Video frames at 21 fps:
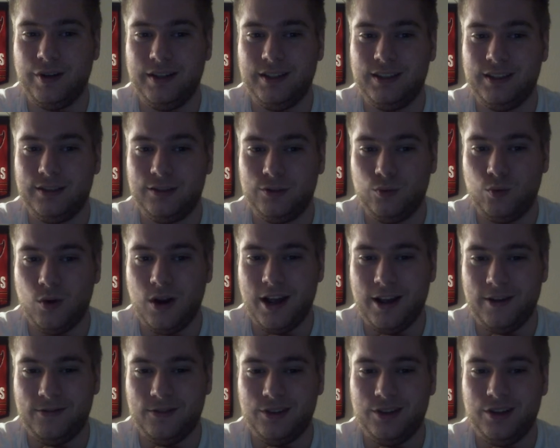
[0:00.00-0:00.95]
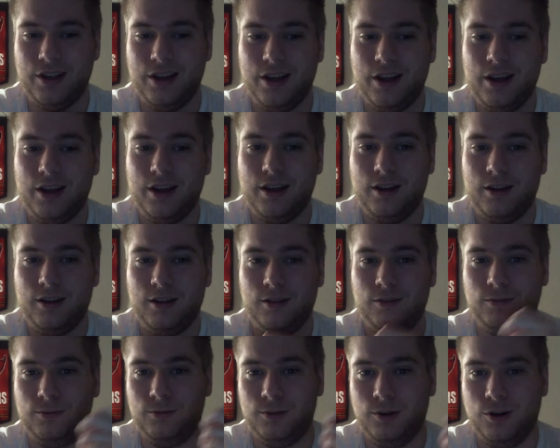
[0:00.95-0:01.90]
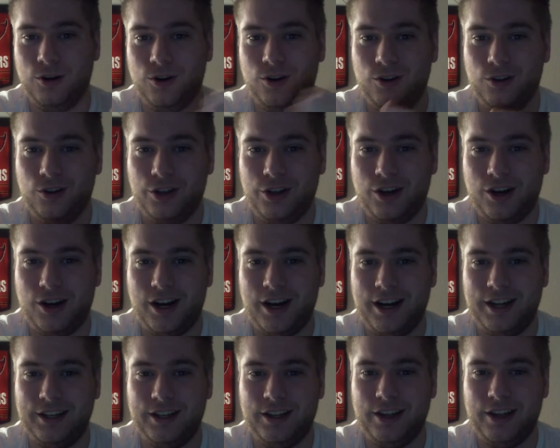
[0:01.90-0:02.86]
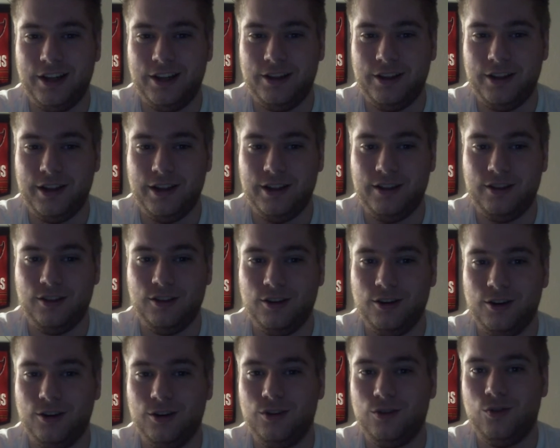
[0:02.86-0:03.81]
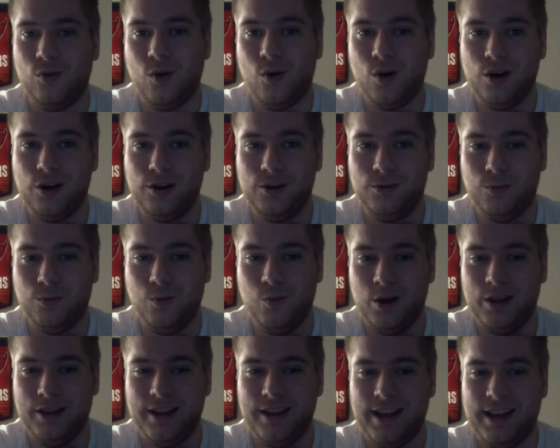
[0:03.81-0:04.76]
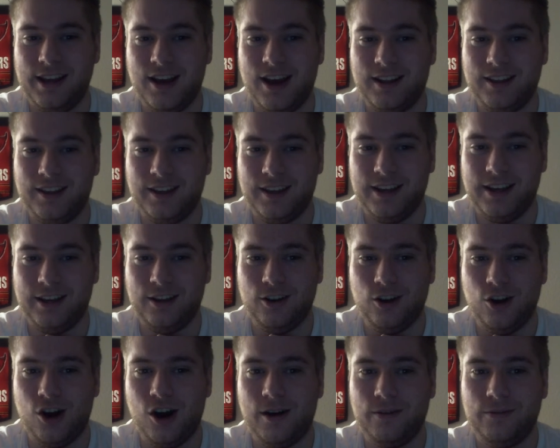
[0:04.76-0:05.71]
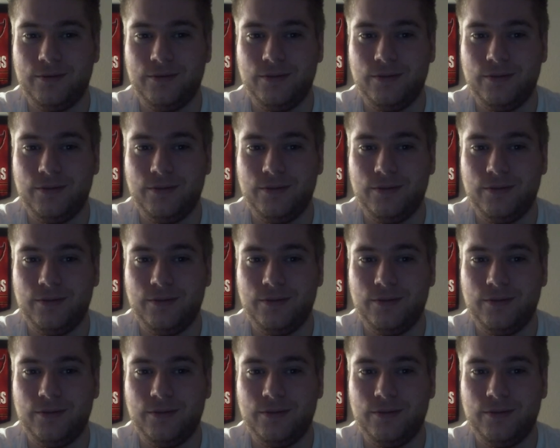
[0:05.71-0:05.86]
Swift early on in the third quarter when they got the kickoff.